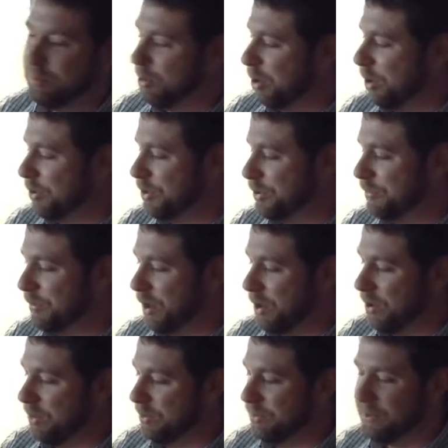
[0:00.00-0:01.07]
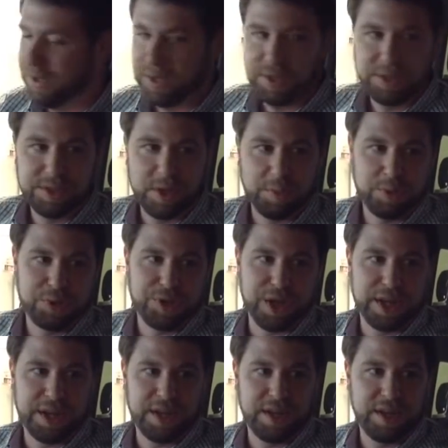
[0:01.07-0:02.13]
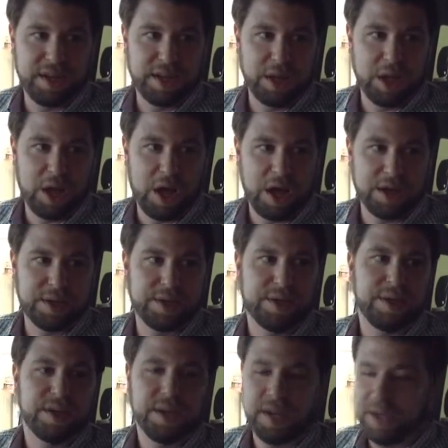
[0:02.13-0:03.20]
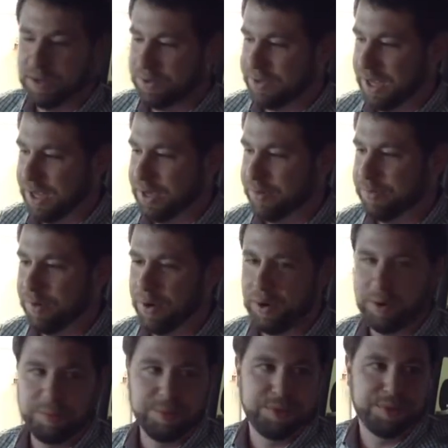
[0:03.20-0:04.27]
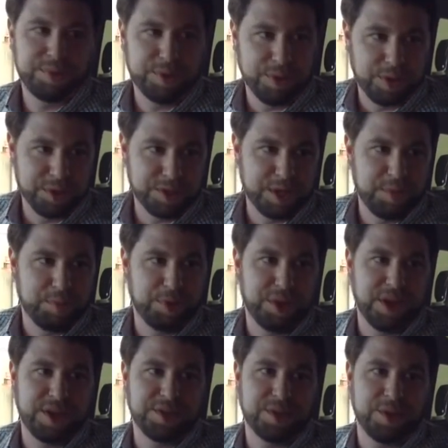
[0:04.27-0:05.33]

pull out your phone, double check it, hit lock, it'll say confirmed. You can sleep with ease